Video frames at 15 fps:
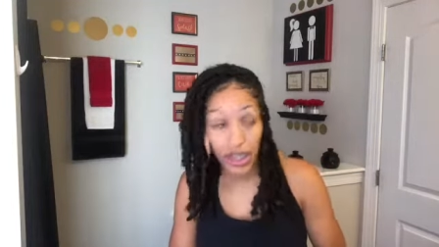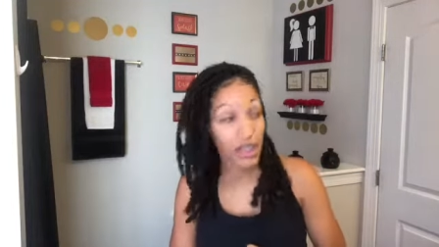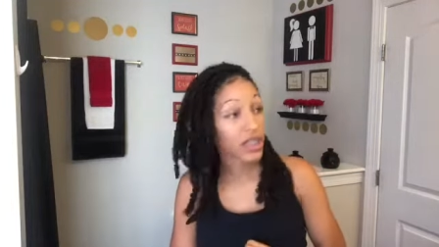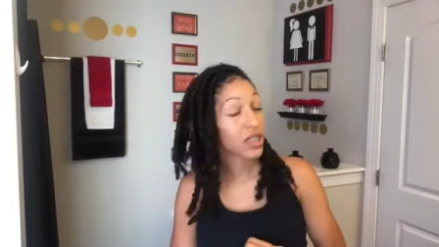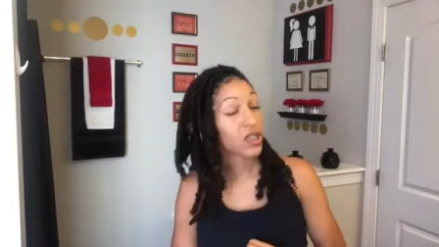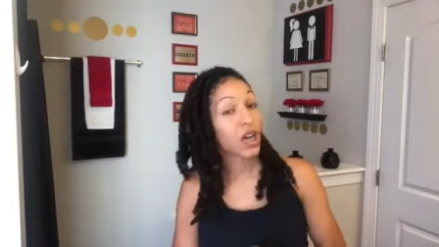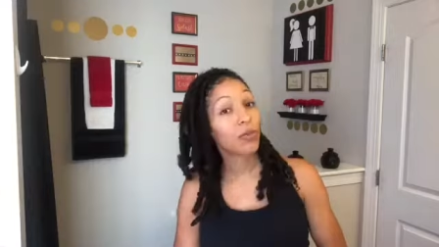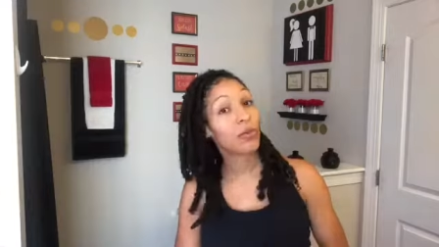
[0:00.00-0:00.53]

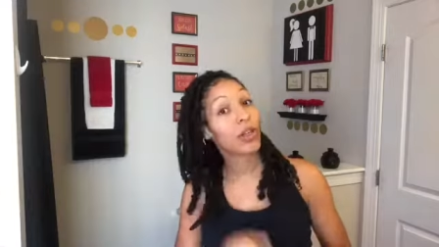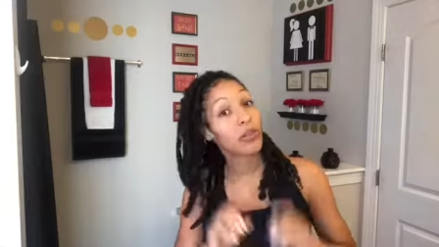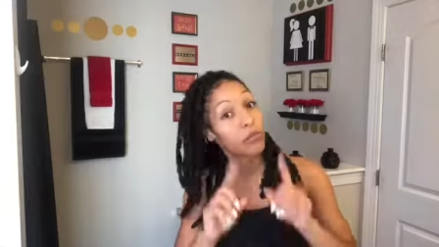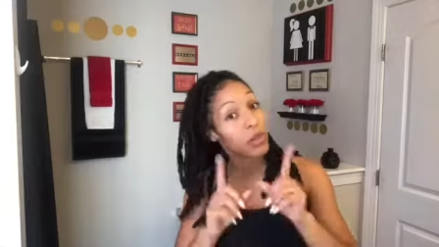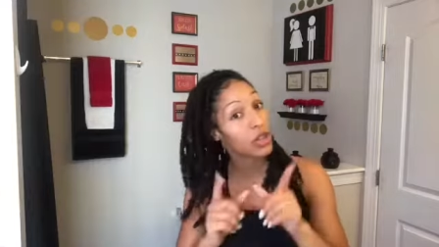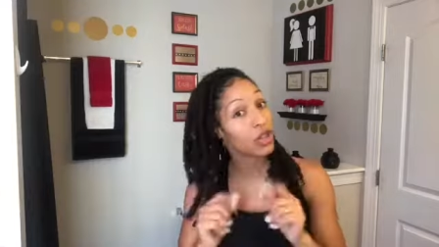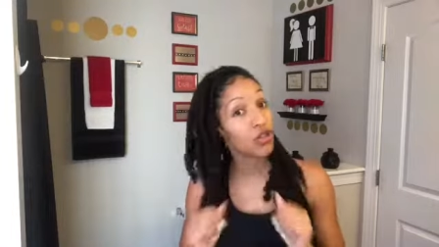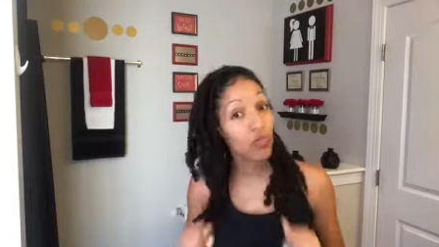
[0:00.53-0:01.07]
So I want to
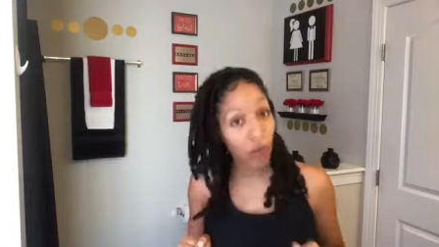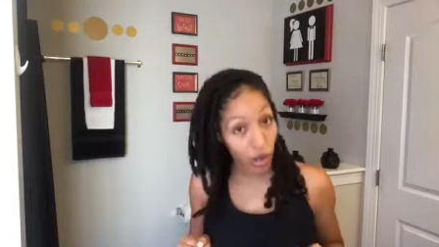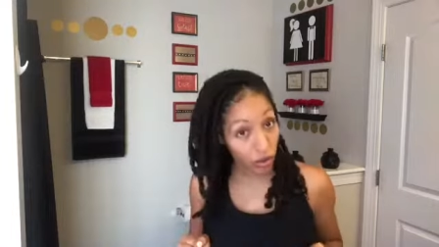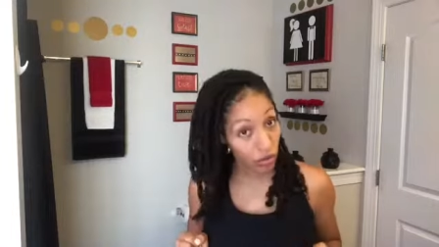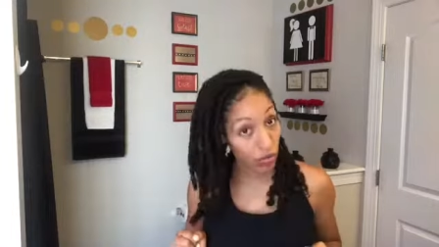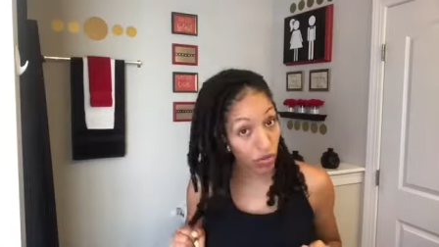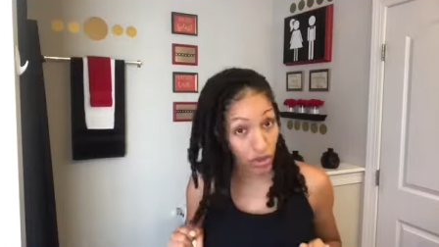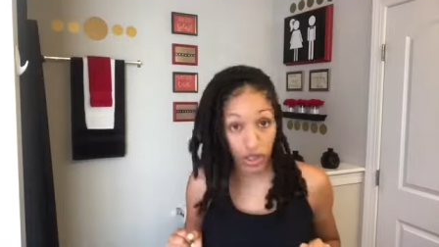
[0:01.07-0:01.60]
put you
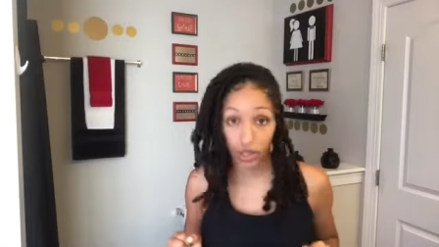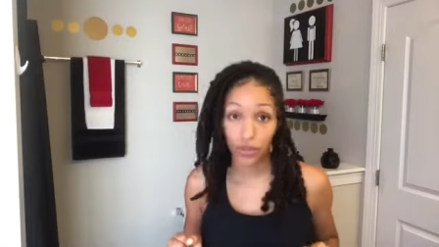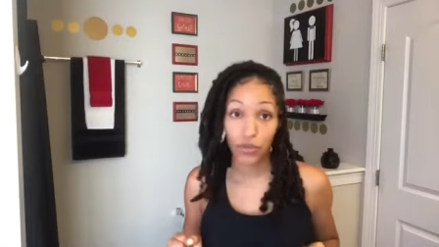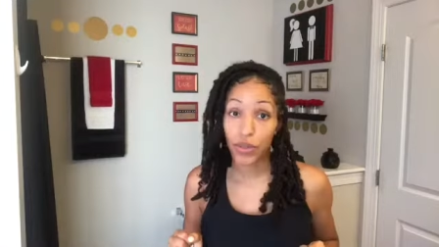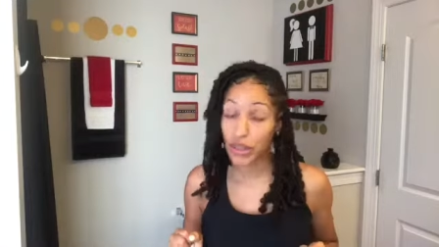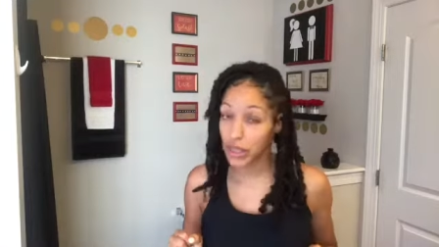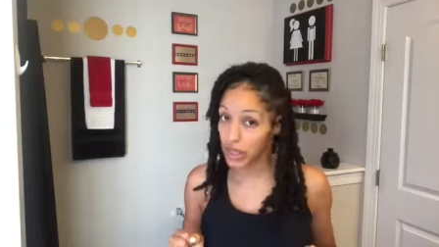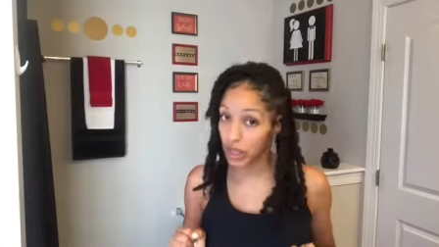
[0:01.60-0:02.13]
on so you
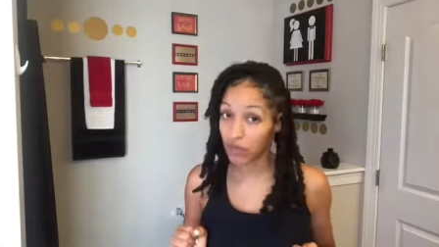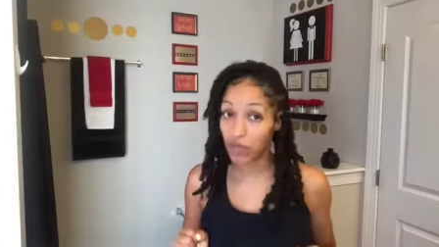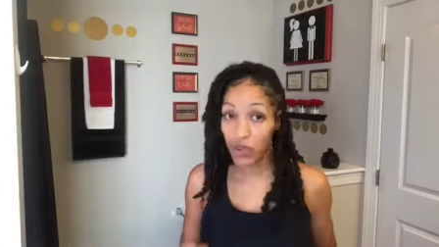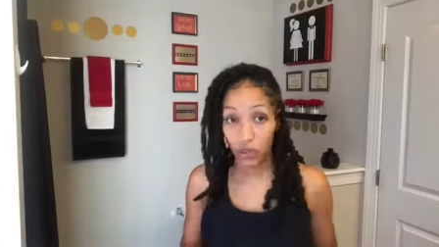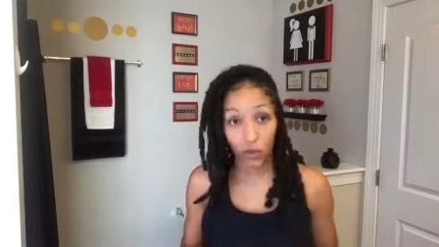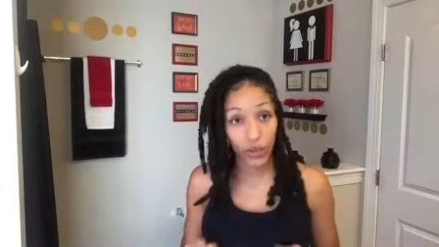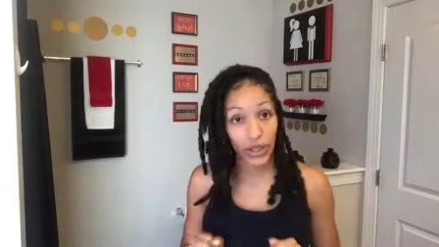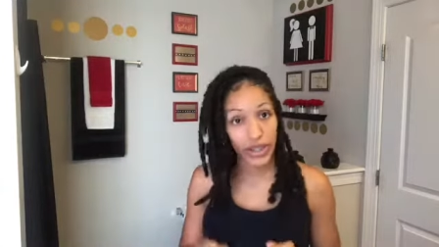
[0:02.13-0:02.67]
can save a
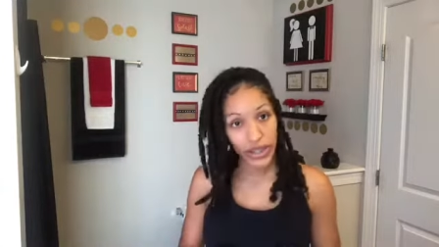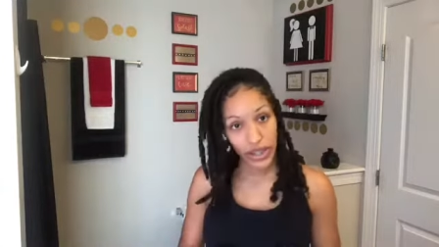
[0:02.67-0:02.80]
coin